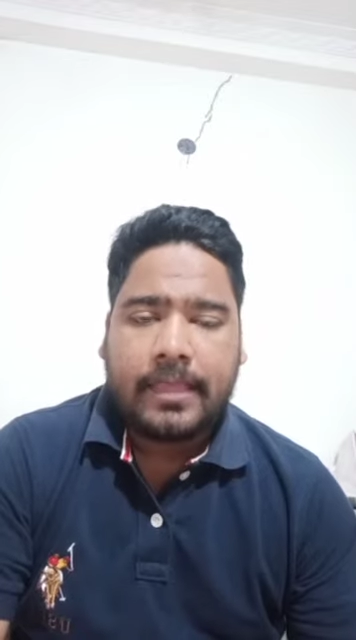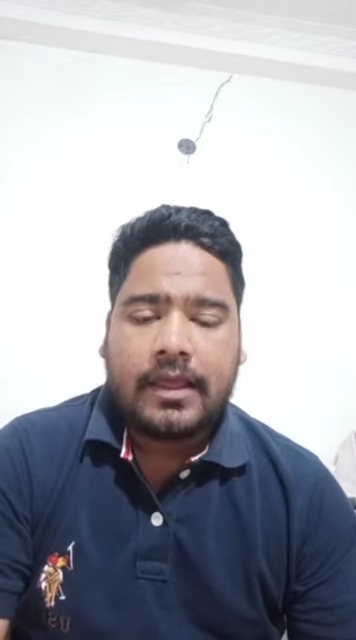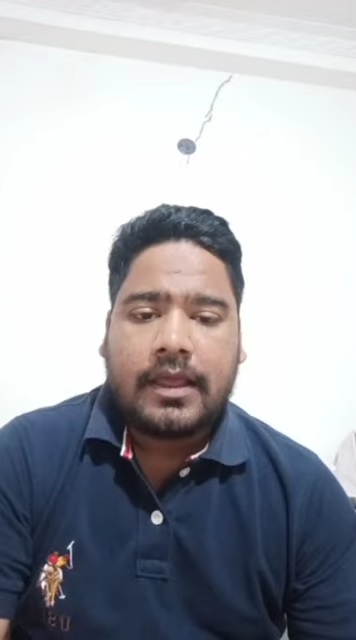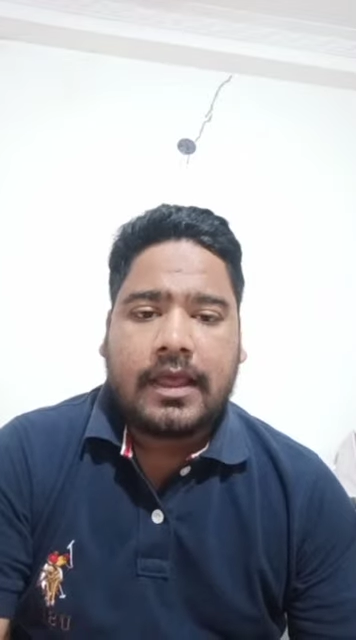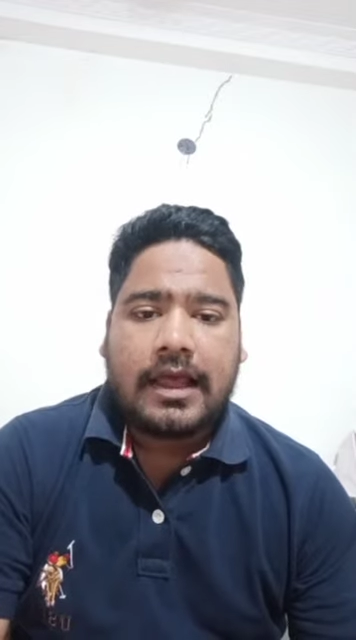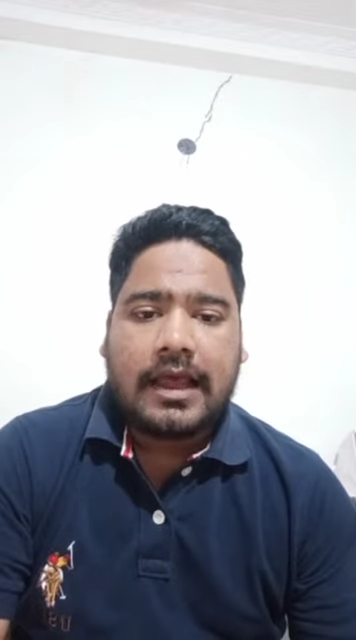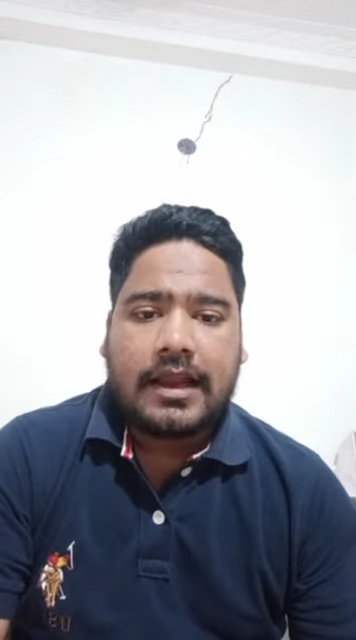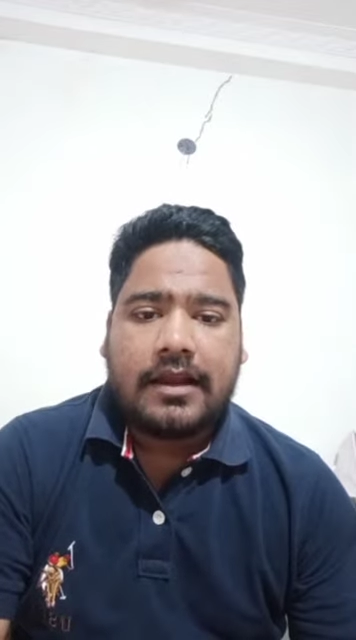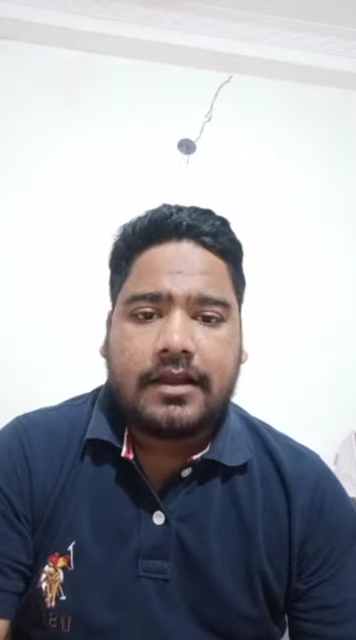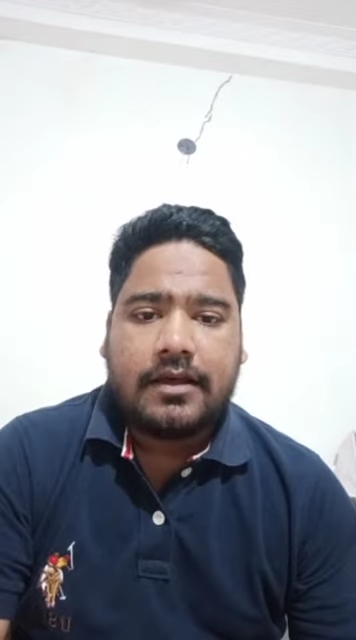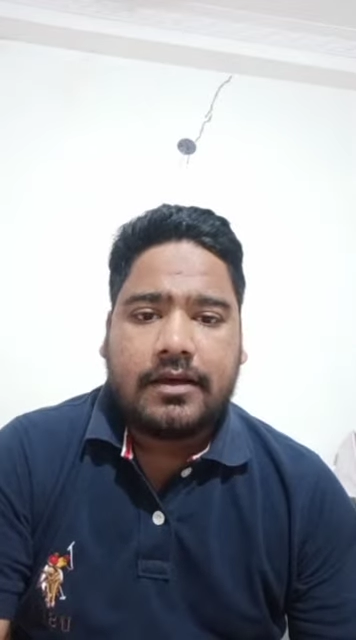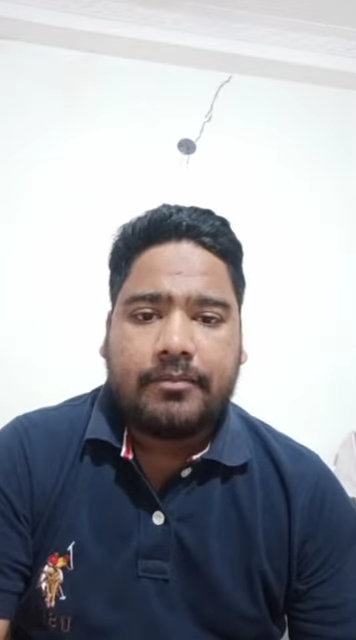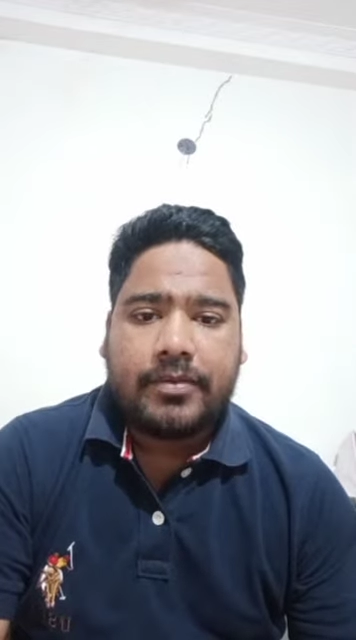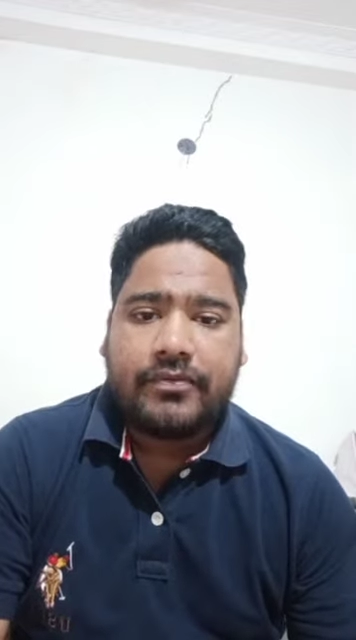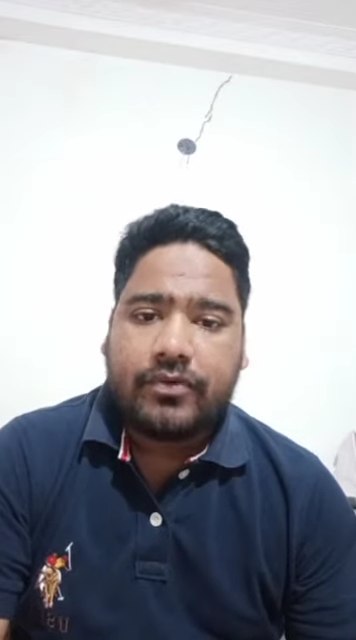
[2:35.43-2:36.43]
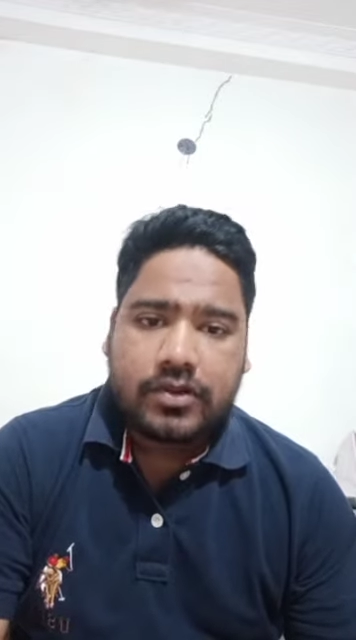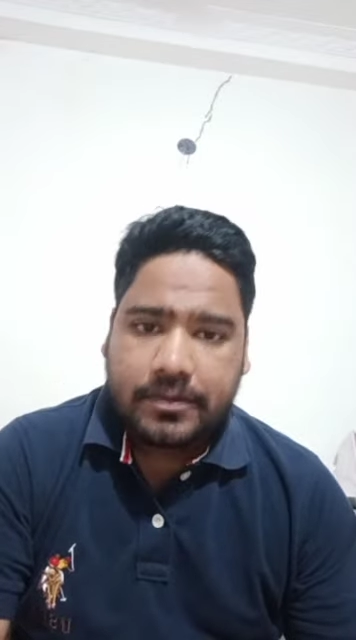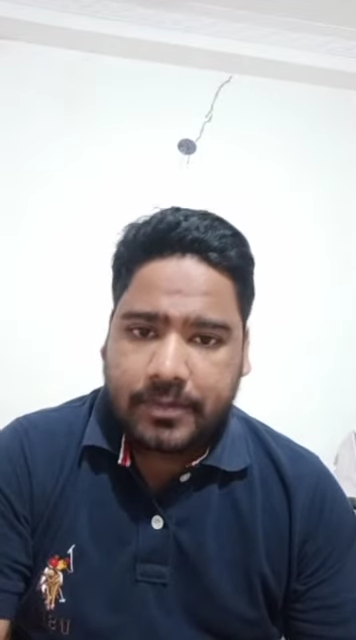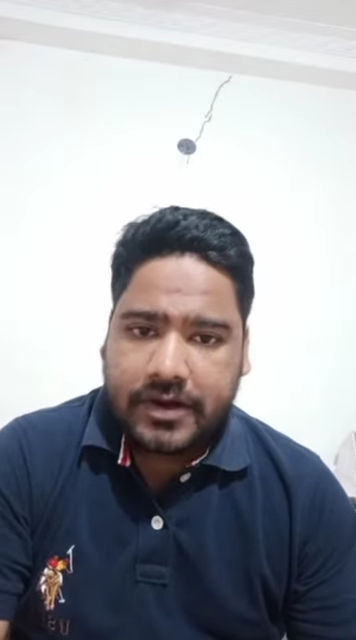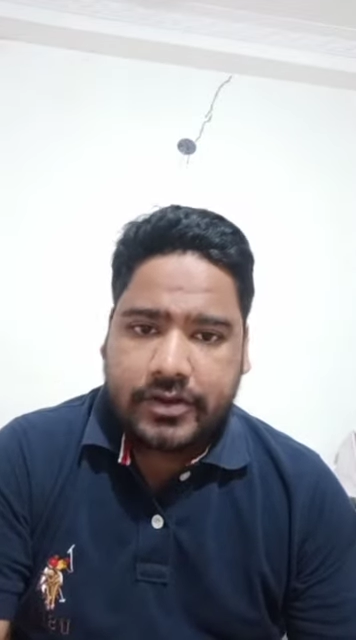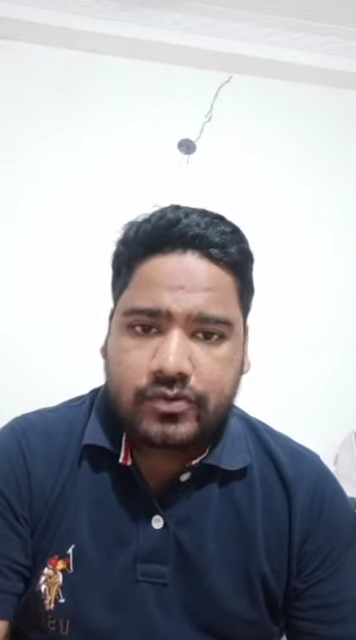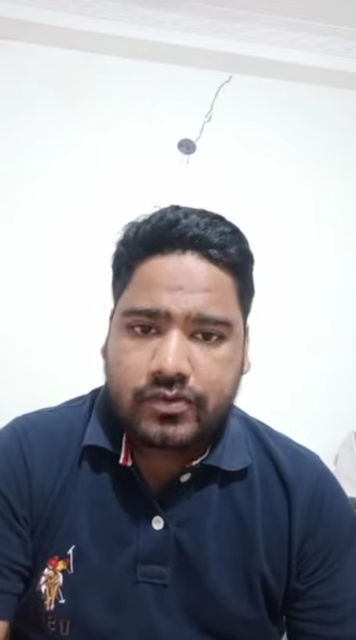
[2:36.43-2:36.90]
and before they
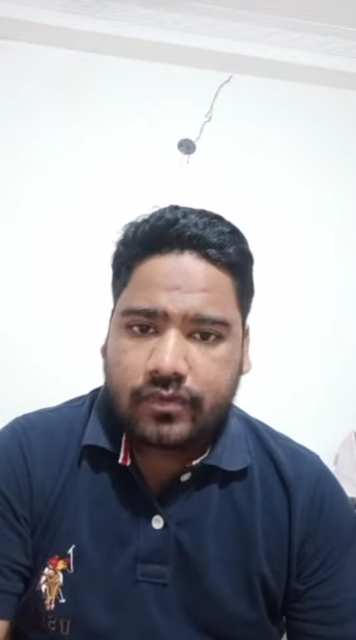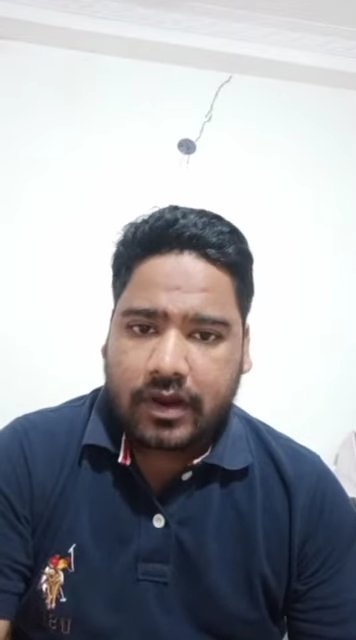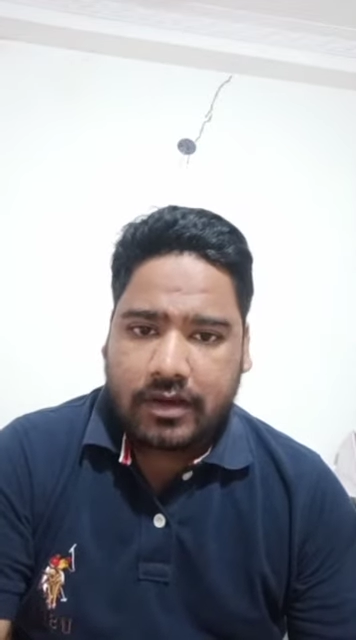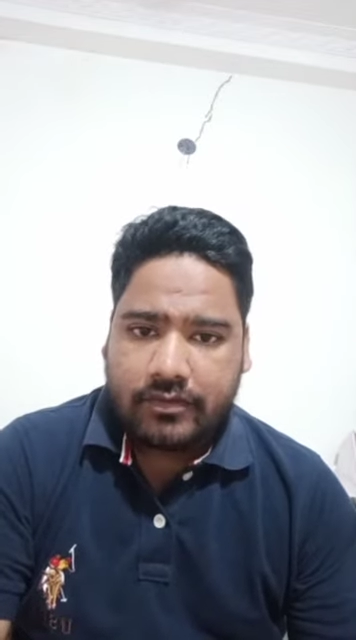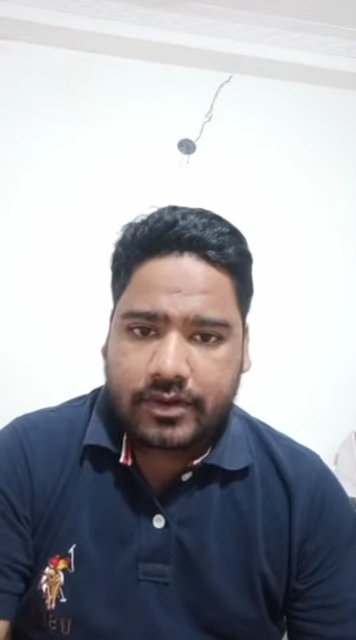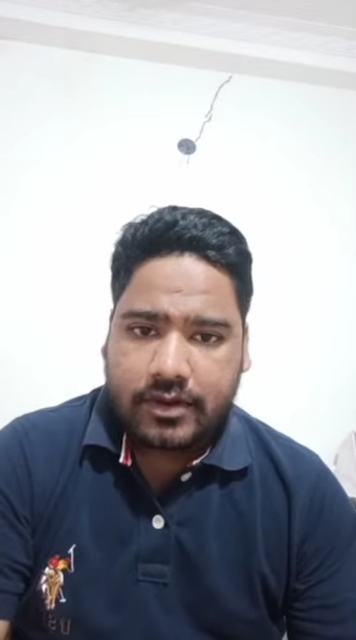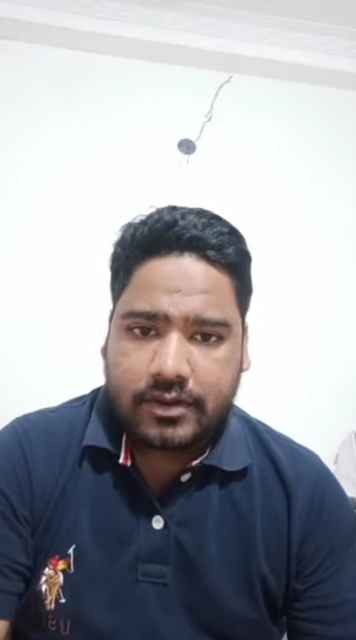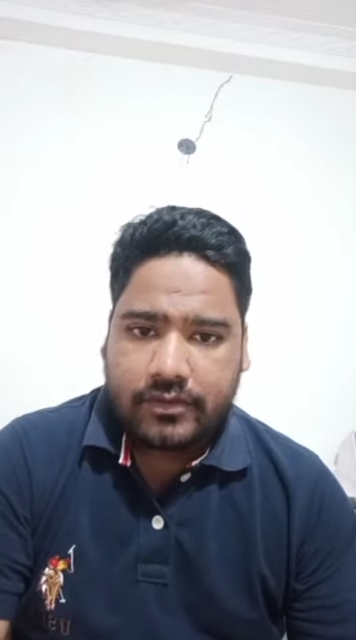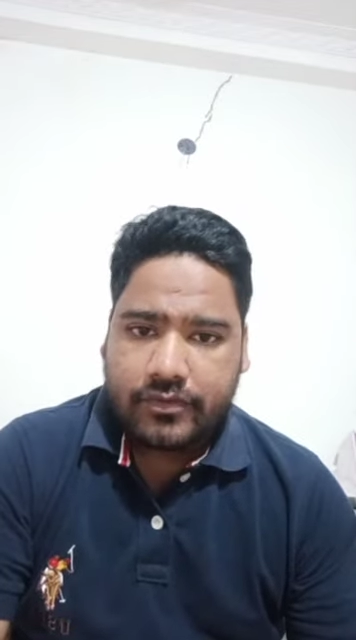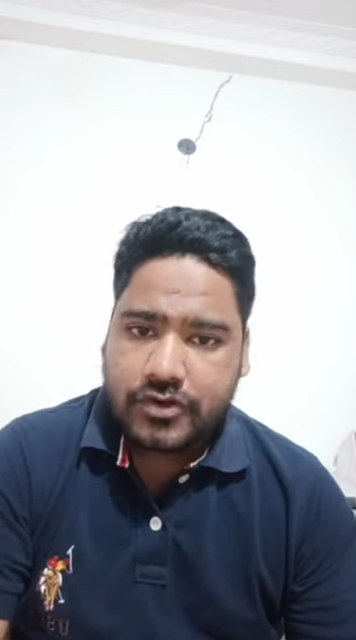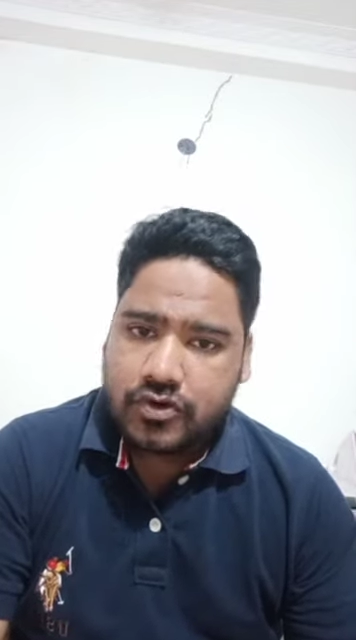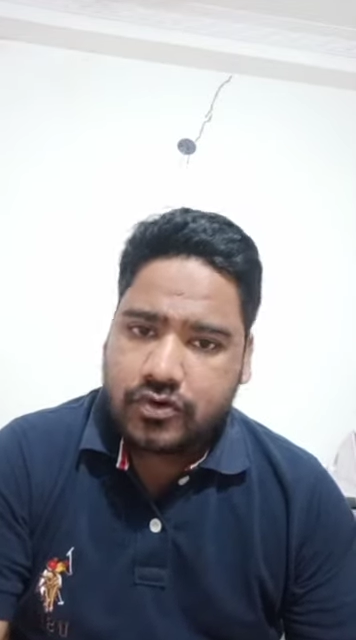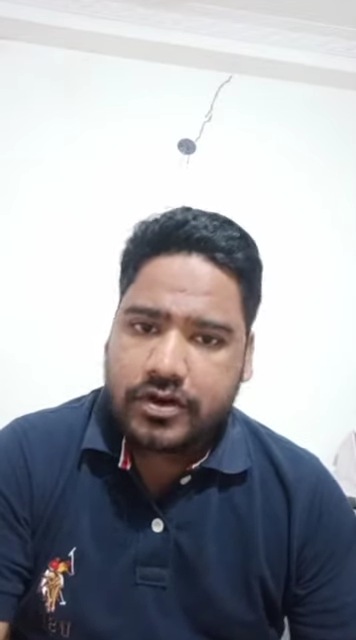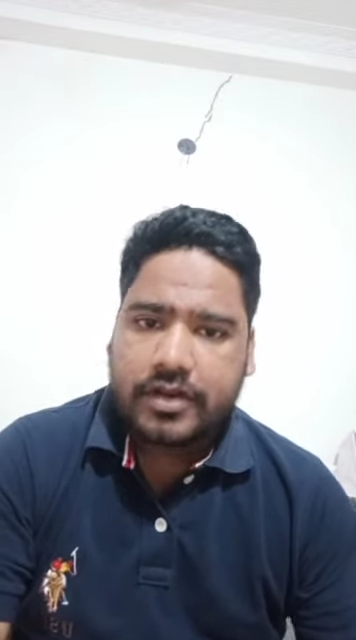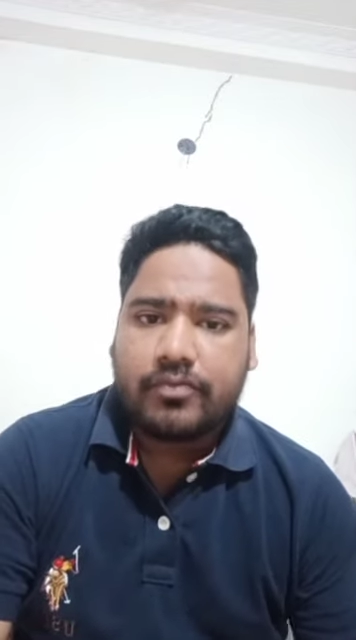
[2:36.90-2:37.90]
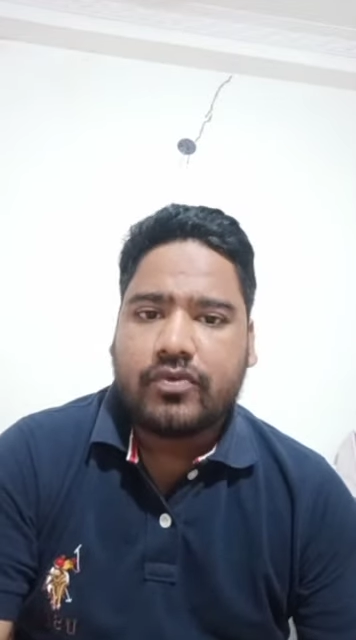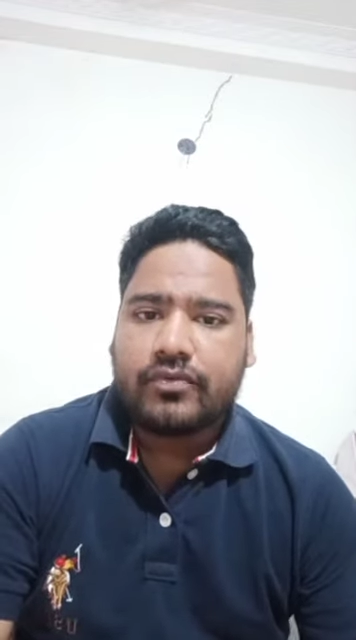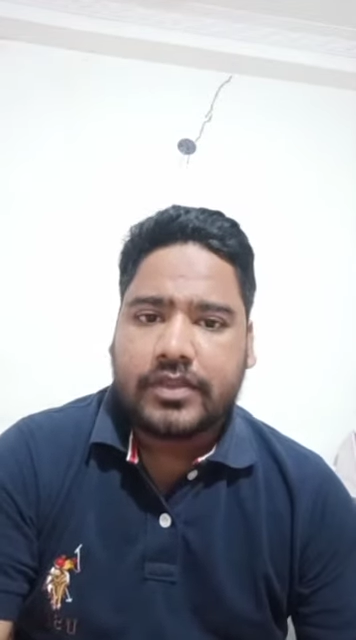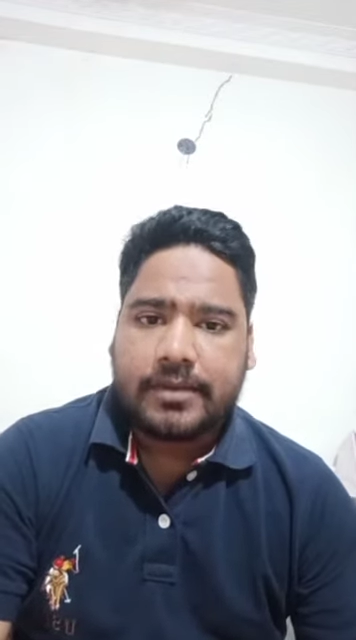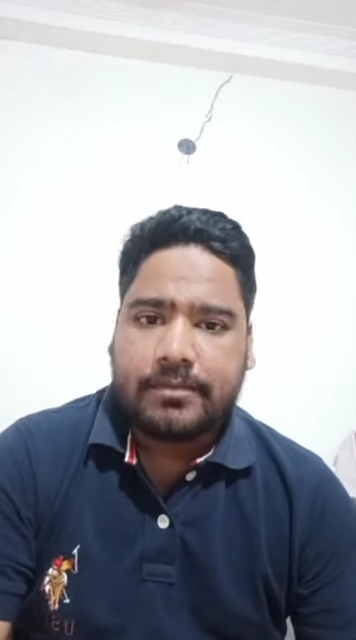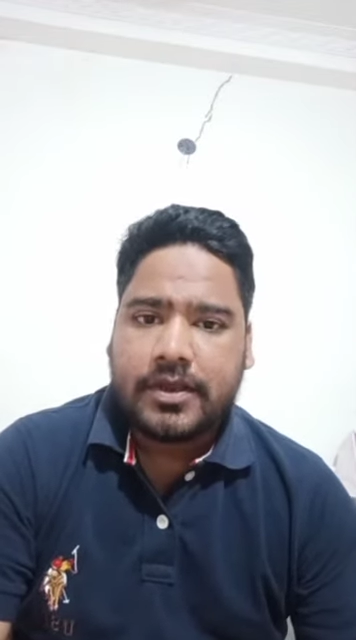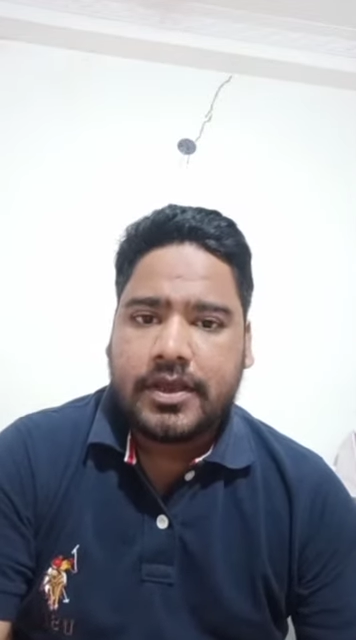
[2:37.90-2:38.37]
produce flower we should remove
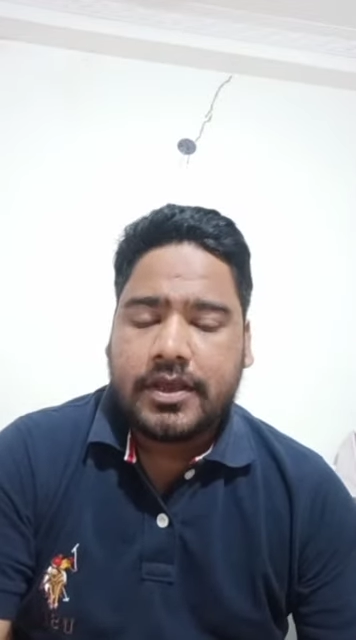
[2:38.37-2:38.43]
them,